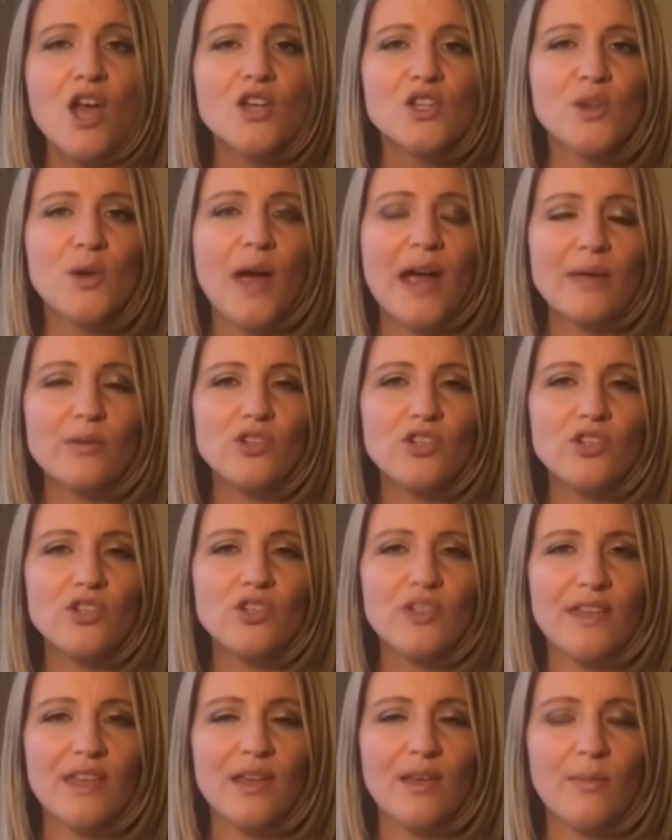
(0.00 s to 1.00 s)
So I would just
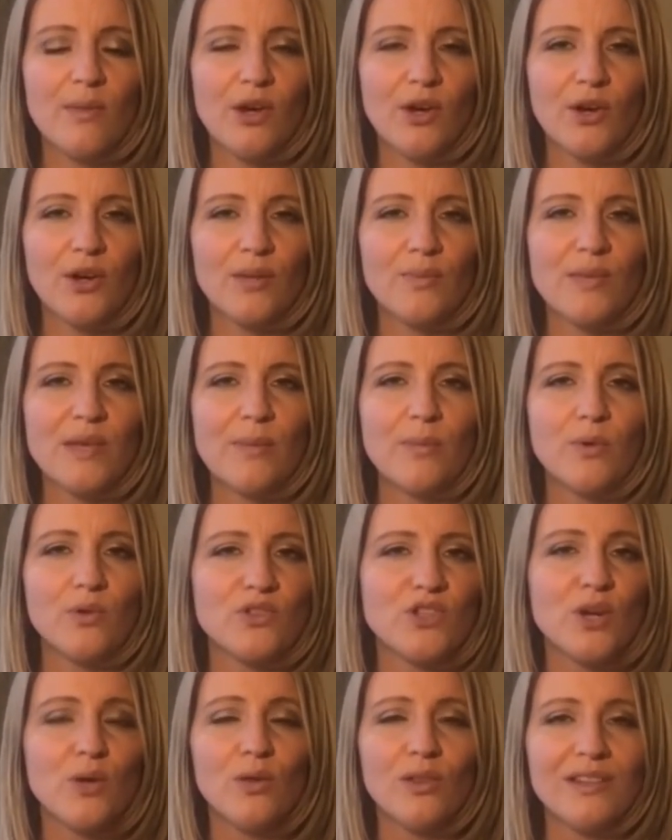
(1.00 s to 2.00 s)
tell the American people,
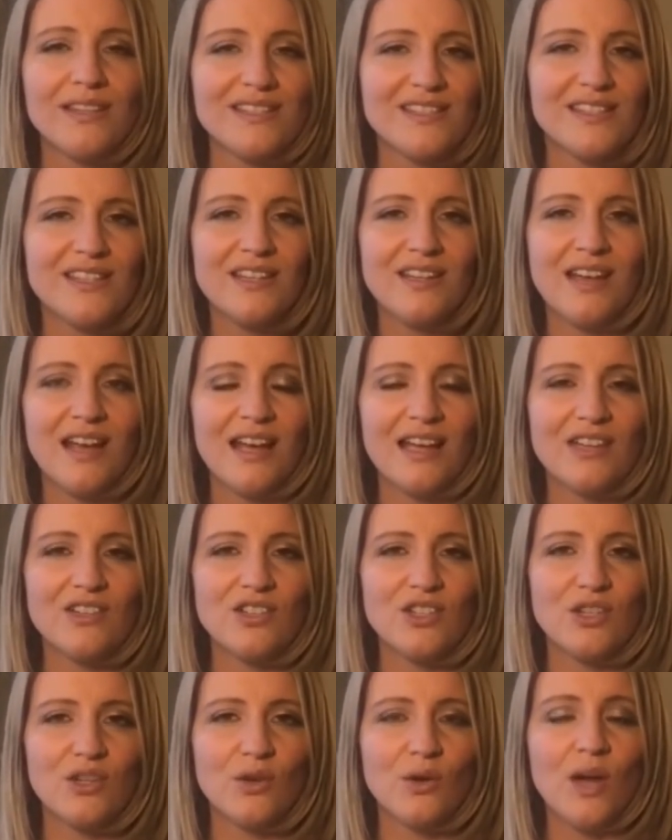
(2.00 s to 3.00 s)
don't listen uh,
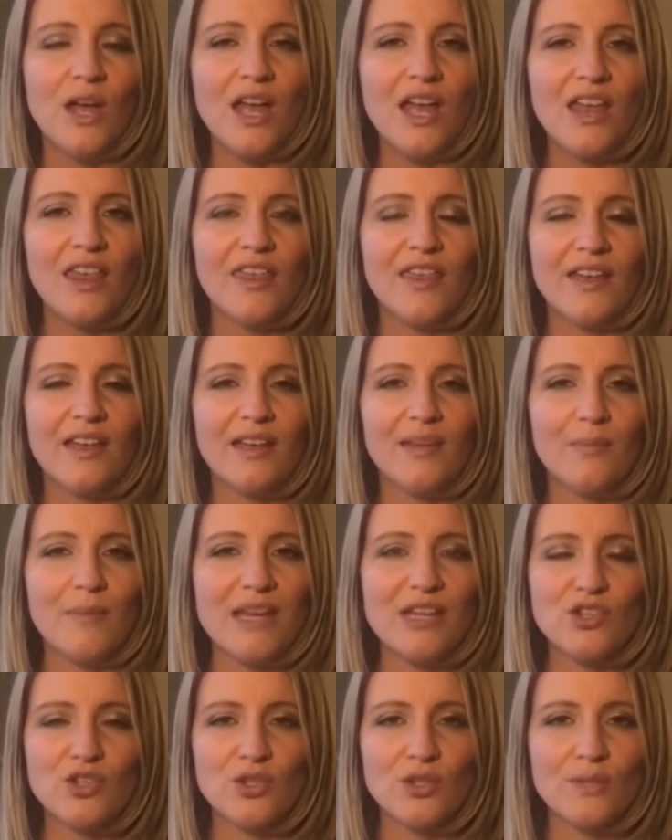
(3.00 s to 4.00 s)
to the
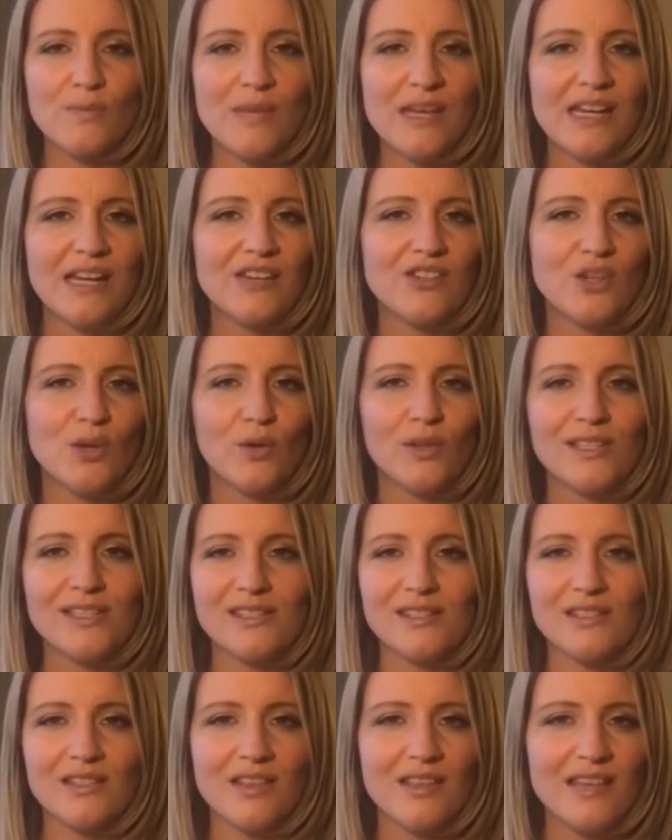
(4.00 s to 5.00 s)
mainstream media, don't
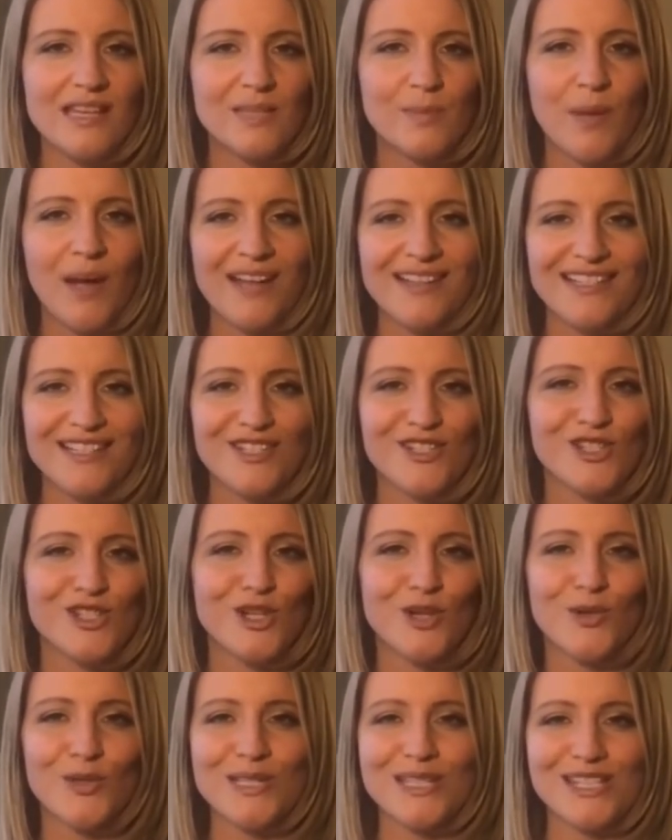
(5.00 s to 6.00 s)
listen to these pundits,
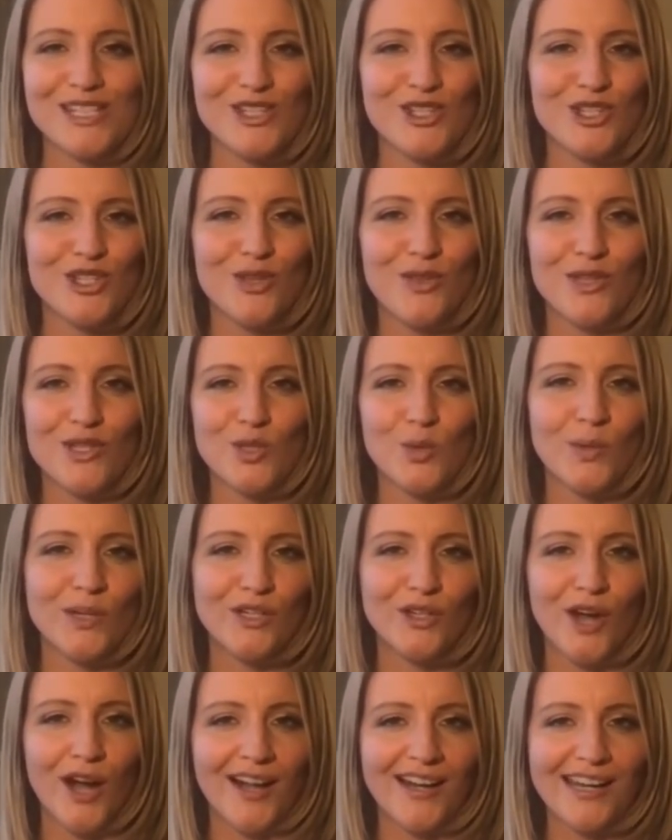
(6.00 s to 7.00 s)
don't listen to the
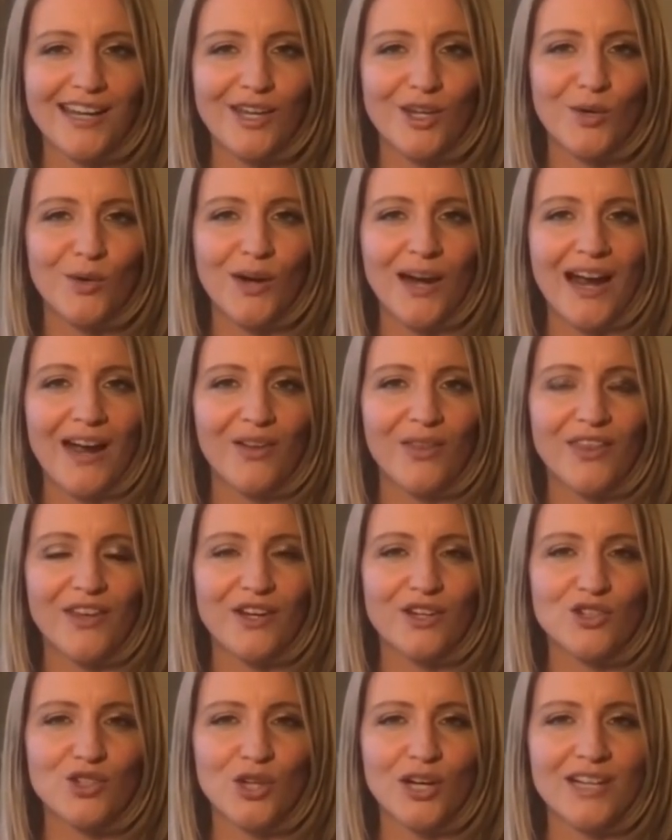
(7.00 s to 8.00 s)
Twitterati who are out
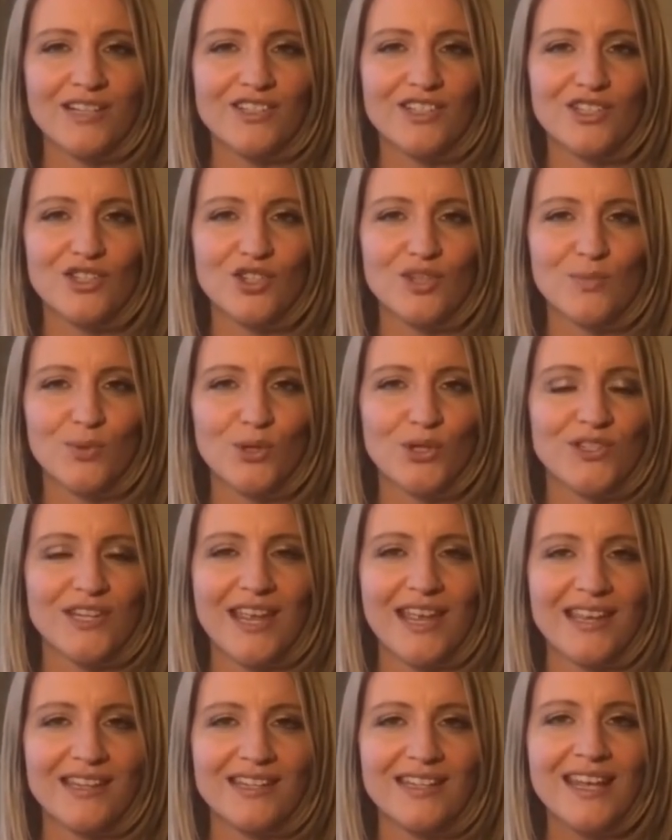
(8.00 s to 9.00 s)
there trying to just
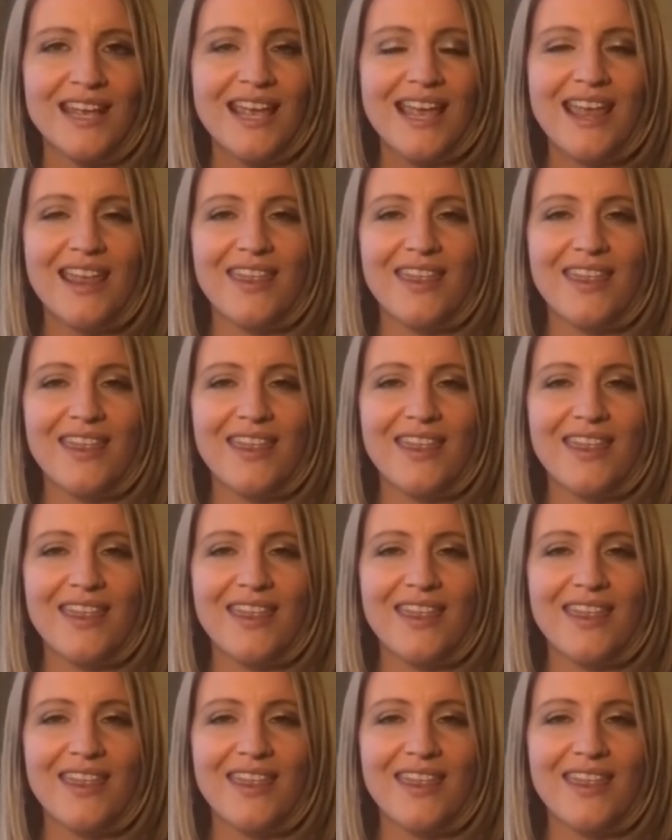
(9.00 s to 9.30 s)
pretend